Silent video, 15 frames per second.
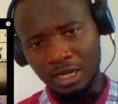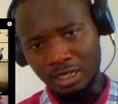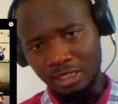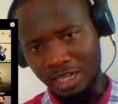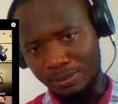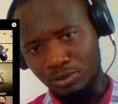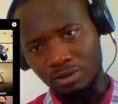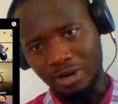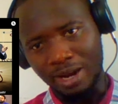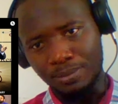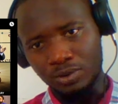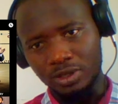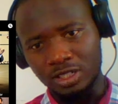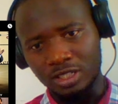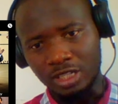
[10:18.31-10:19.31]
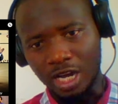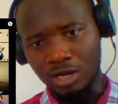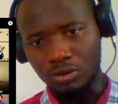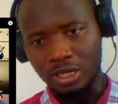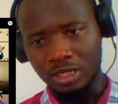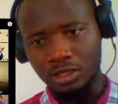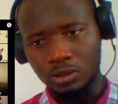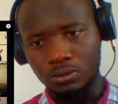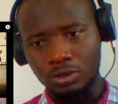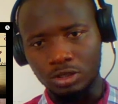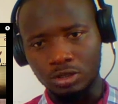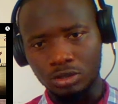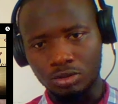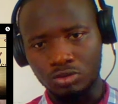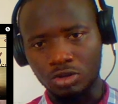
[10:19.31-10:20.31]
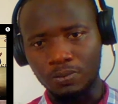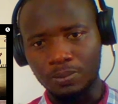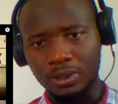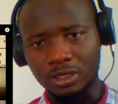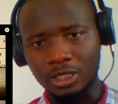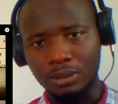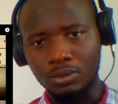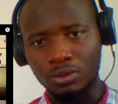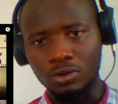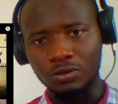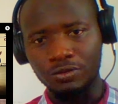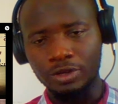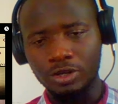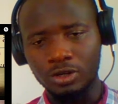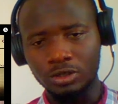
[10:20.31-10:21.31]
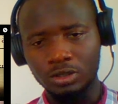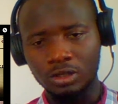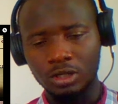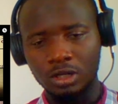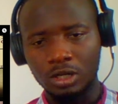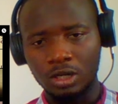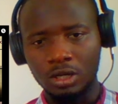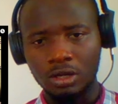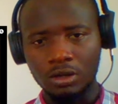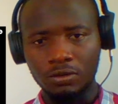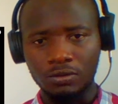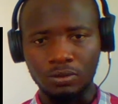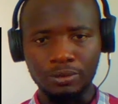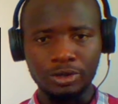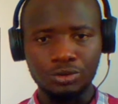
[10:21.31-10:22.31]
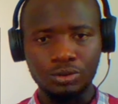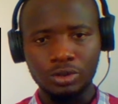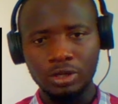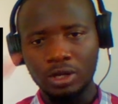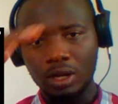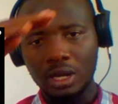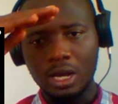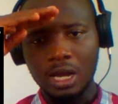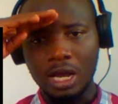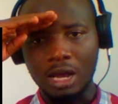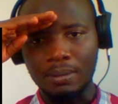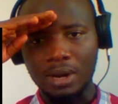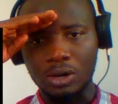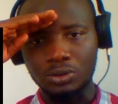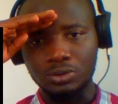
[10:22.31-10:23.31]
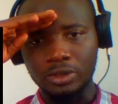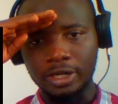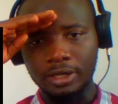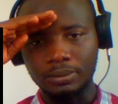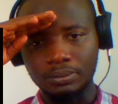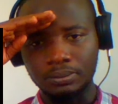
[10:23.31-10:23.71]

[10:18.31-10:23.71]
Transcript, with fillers: subscribe to this channel as I'll be dropping some more videos. Meet you, I'm out today.